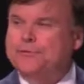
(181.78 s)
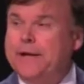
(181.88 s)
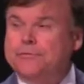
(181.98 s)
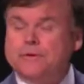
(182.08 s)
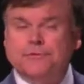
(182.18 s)

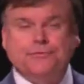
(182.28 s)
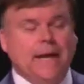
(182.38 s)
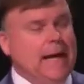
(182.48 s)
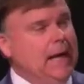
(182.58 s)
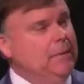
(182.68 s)
Angeles
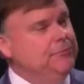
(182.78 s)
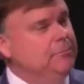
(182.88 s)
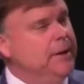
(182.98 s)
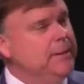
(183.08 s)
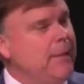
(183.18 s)
Times,
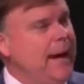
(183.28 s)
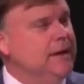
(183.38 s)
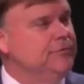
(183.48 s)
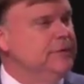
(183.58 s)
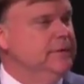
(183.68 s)
Money
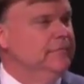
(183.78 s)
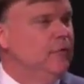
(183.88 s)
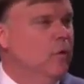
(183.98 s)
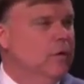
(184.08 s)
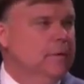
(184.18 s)
Magazine,
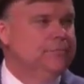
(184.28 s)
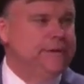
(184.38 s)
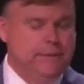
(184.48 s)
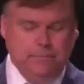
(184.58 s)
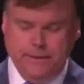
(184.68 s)
Forbes,
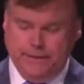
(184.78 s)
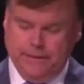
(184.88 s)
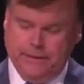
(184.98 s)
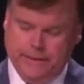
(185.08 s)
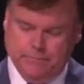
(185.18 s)
MB,
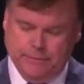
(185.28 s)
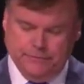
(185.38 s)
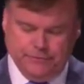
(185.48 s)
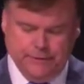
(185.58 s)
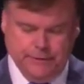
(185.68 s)

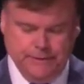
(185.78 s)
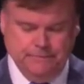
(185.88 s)
NBC.